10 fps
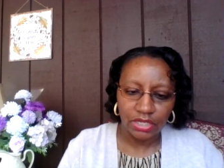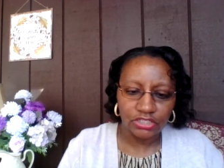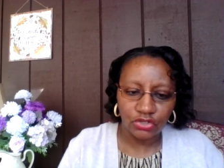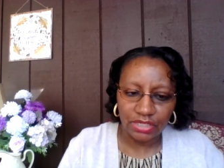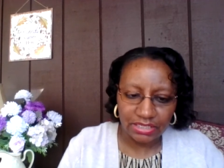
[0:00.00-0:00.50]

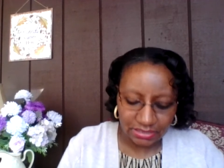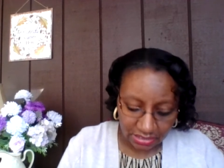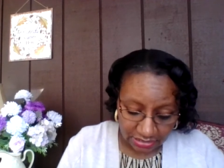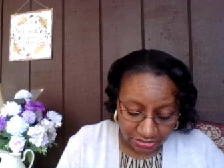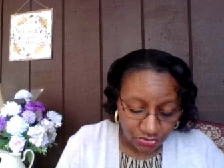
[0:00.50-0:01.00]
So he's
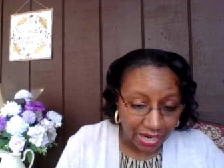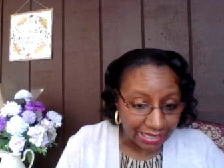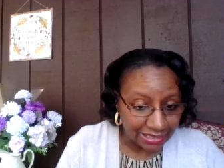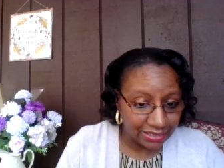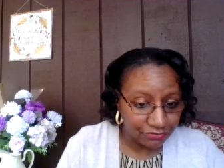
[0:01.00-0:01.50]
he's
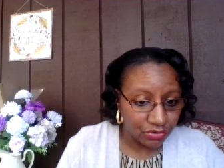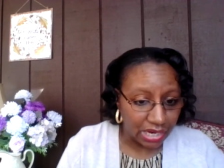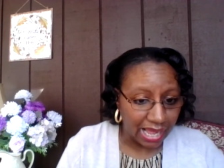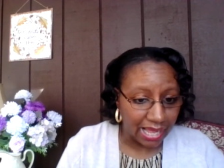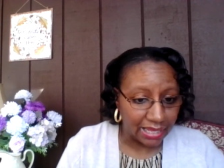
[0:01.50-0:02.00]
trying to live for
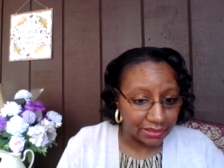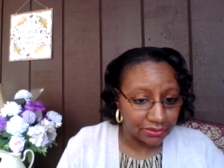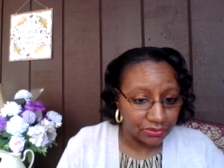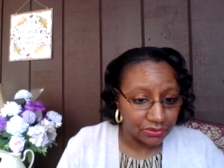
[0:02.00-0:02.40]
God.